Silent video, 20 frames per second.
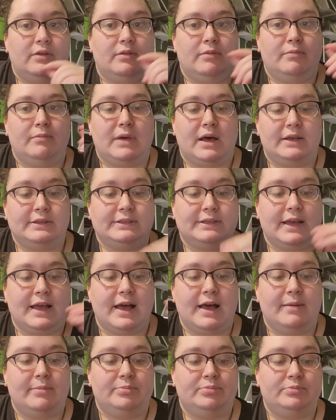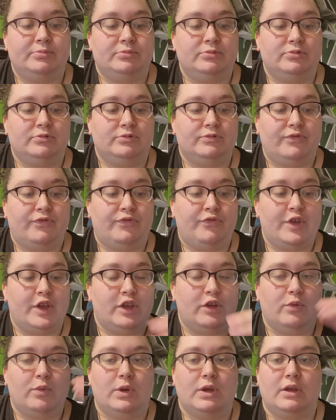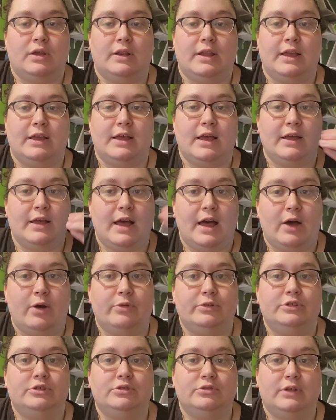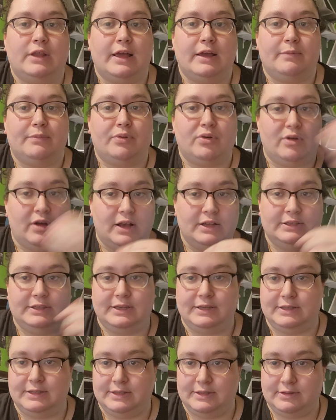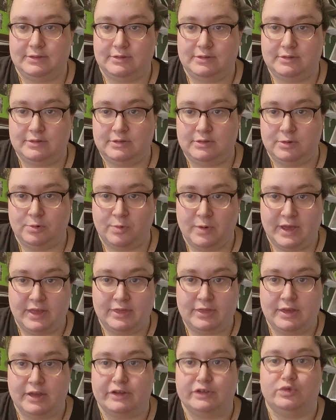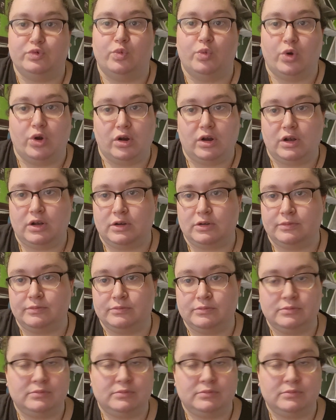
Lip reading: Mothcap figuring like how to like process the way things work,